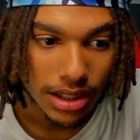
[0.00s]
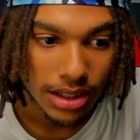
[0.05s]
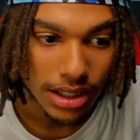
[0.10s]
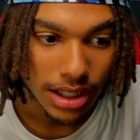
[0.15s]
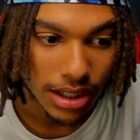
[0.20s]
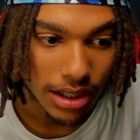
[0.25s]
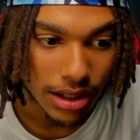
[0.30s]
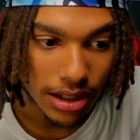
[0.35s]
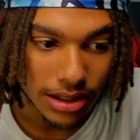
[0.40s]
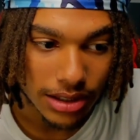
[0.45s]

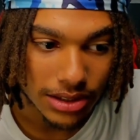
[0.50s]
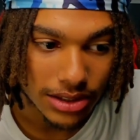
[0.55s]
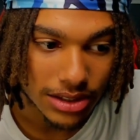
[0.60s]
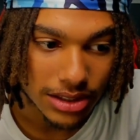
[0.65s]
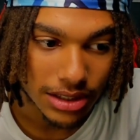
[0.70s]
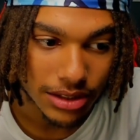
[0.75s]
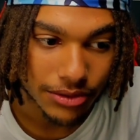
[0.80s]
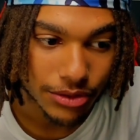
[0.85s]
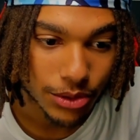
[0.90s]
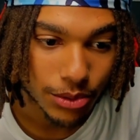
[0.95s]
Like,
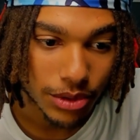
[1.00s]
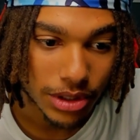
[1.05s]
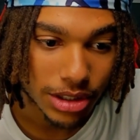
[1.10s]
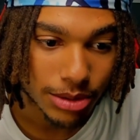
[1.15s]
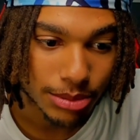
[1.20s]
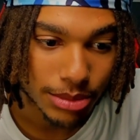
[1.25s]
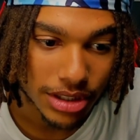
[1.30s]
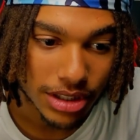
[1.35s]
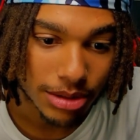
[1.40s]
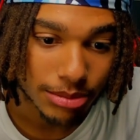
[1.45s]
honestly, if you want
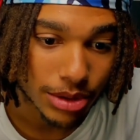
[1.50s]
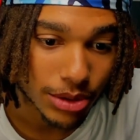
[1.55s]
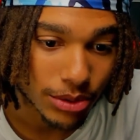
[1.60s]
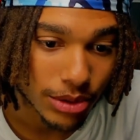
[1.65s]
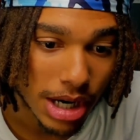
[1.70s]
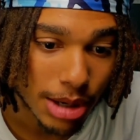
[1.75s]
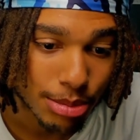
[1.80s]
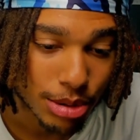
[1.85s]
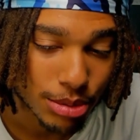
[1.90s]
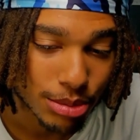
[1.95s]
to become a
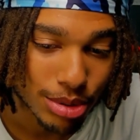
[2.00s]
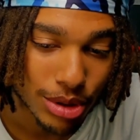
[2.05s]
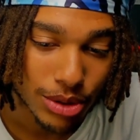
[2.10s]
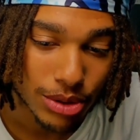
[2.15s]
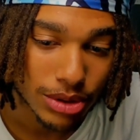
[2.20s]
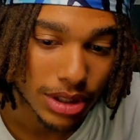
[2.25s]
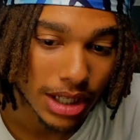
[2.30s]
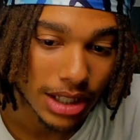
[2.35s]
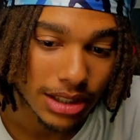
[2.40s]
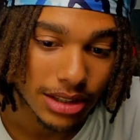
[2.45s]
rapper,
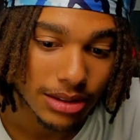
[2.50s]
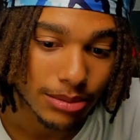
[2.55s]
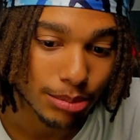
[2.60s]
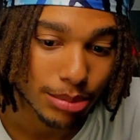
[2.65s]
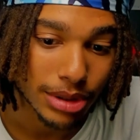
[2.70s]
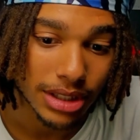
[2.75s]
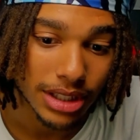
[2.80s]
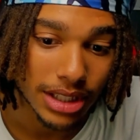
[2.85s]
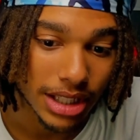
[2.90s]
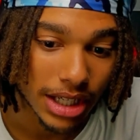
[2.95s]
bro, like,
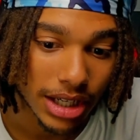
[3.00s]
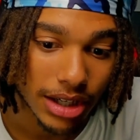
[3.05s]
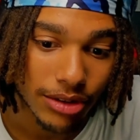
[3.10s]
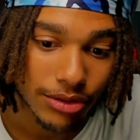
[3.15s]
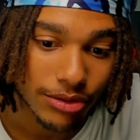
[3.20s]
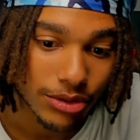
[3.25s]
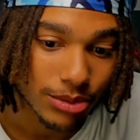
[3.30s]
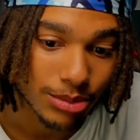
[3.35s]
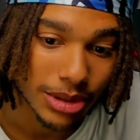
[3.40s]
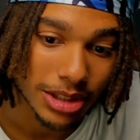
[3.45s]
be
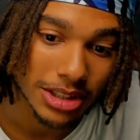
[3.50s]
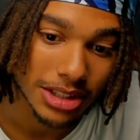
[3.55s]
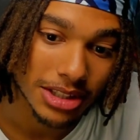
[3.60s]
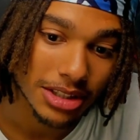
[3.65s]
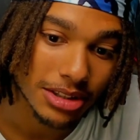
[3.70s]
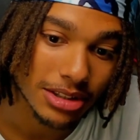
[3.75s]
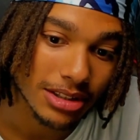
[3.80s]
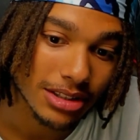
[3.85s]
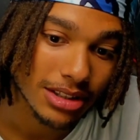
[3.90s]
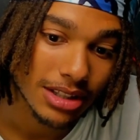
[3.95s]
careful, my
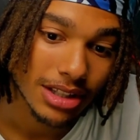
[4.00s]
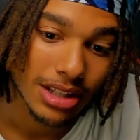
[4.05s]
nigga,